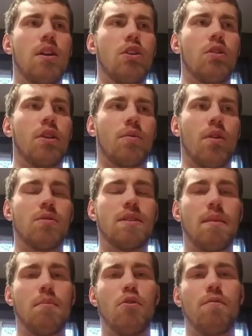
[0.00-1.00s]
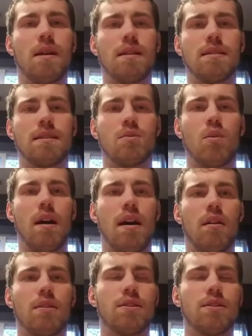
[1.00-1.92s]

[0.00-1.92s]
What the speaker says: you can rotate movements as well.